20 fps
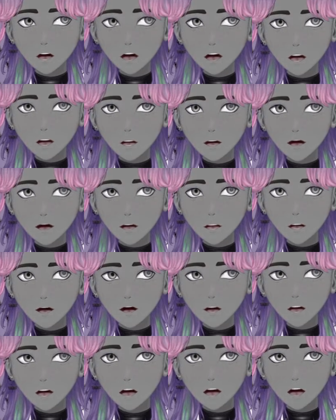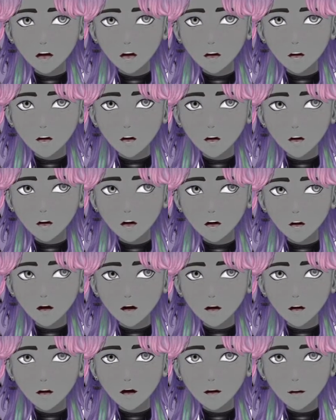different like
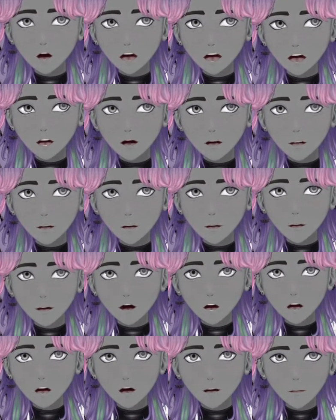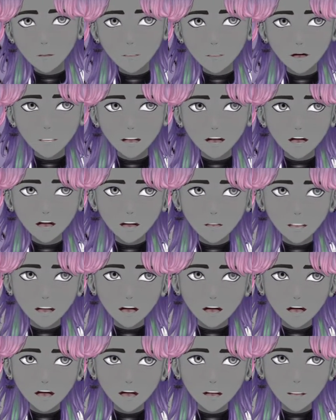formats of, for example,
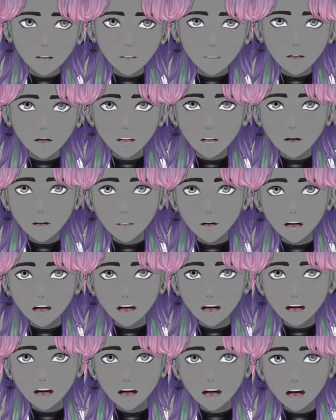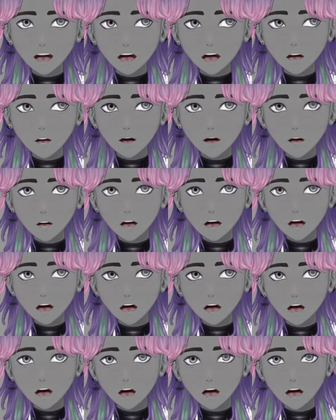emails or printed out
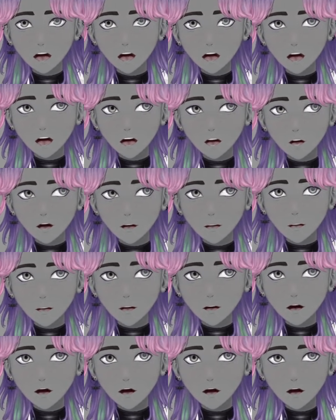handouts, or